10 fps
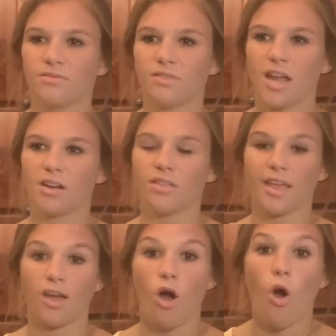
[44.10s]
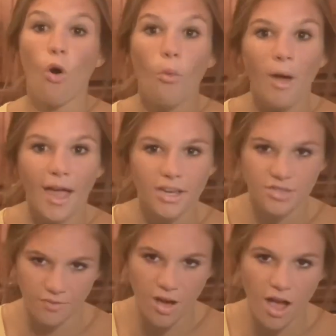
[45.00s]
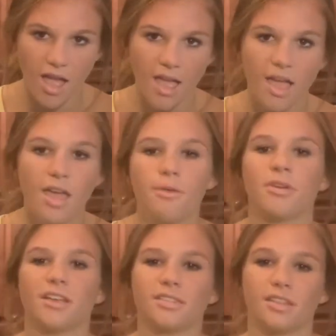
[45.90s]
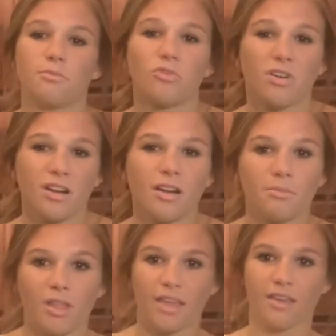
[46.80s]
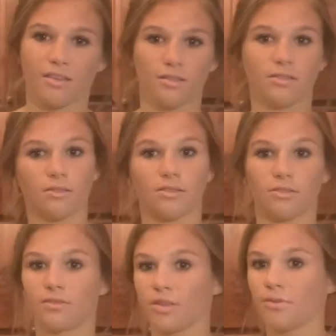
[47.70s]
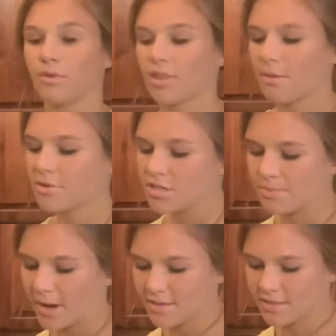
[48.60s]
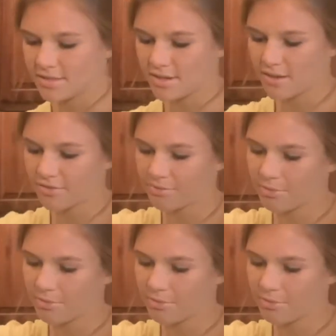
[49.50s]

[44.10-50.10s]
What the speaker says: don't like the whole package of hot, because in the morning I'm like, ooh, I don't really want that much spicy stuff.